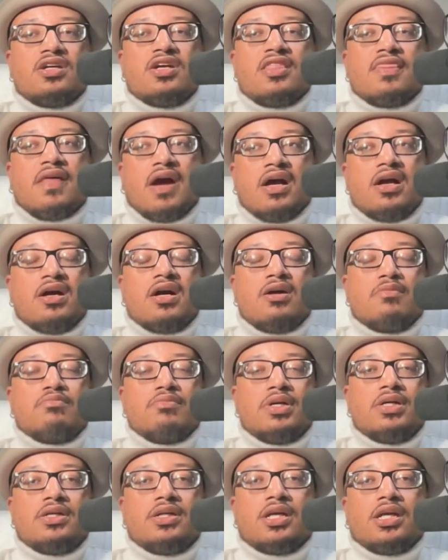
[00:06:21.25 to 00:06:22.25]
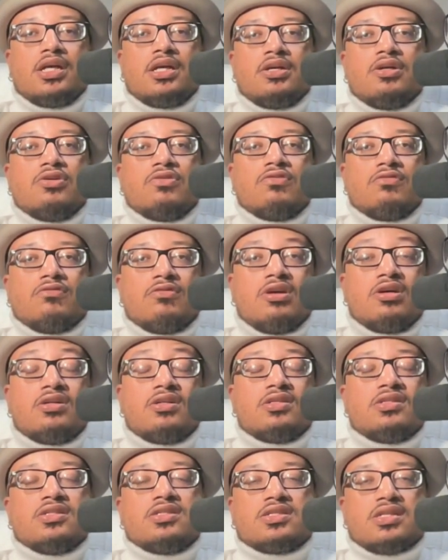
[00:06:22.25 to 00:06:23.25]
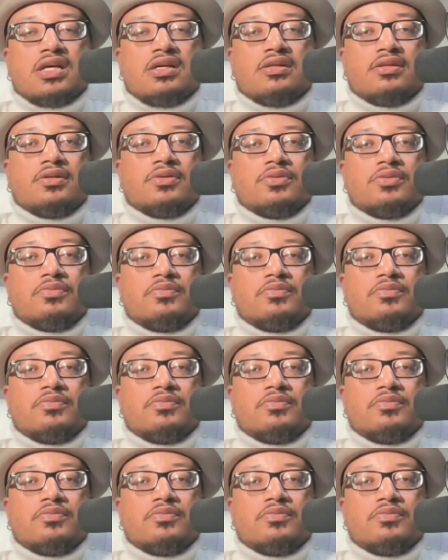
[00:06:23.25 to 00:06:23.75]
thot money runs out?